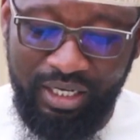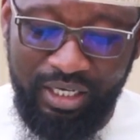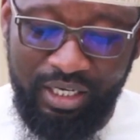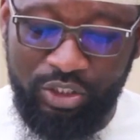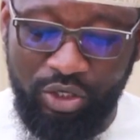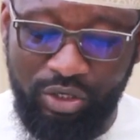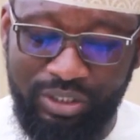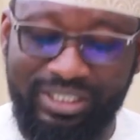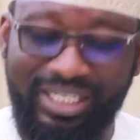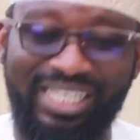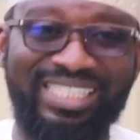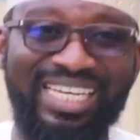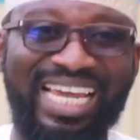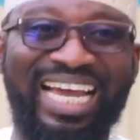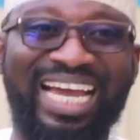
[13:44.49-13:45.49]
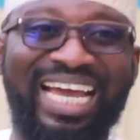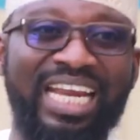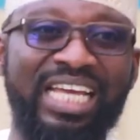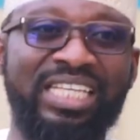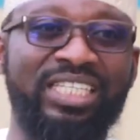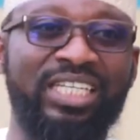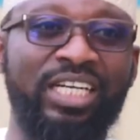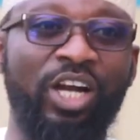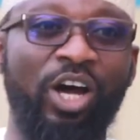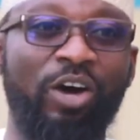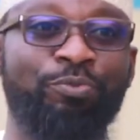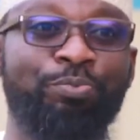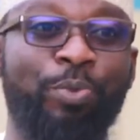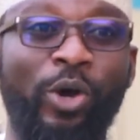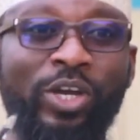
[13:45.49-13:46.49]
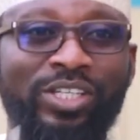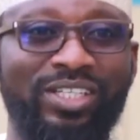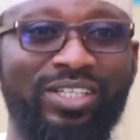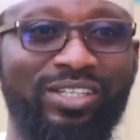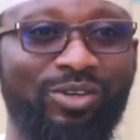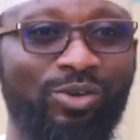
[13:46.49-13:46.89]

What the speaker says: it contains a great deal of poison.